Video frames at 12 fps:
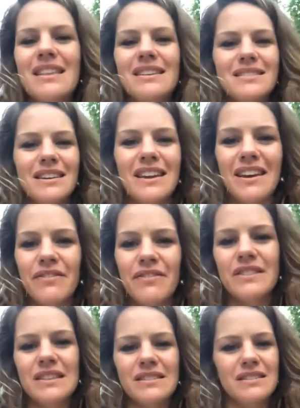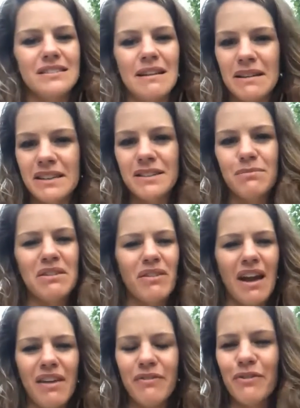There's a gift, there's something to be
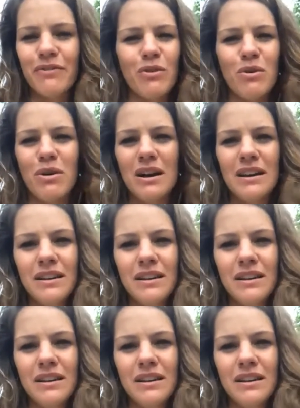grateful for.